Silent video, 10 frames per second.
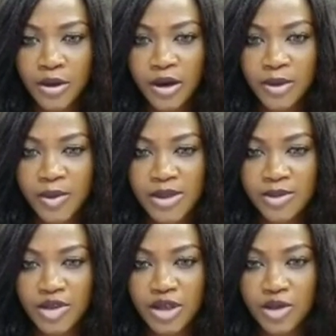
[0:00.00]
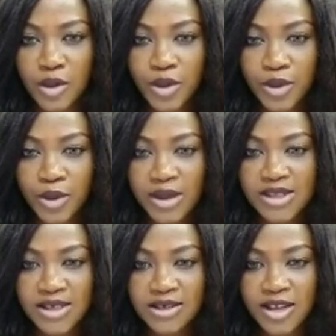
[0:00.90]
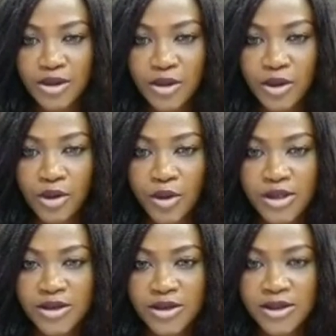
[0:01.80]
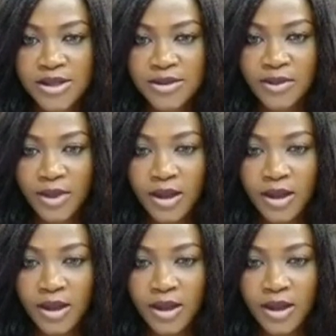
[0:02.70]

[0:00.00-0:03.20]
So please let me just go through and check through your questions.